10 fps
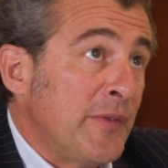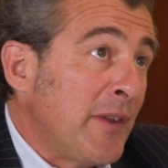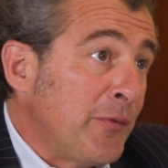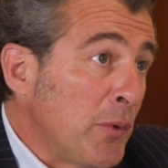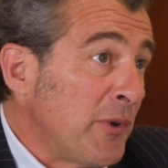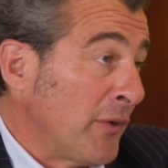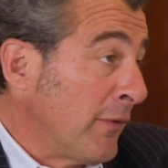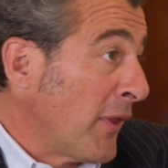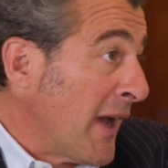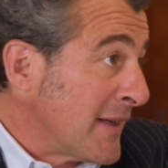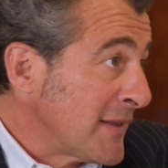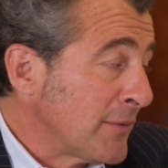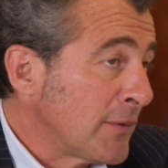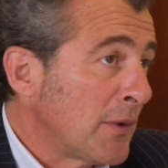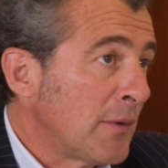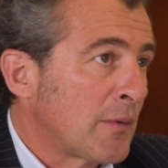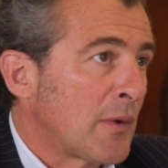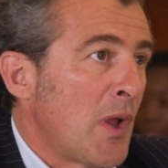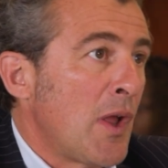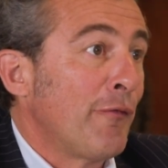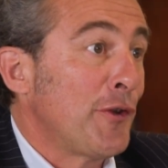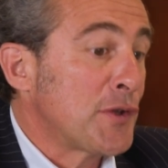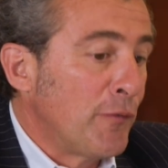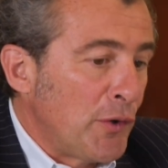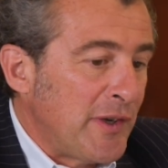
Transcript: There's a few reasons for that. First of all,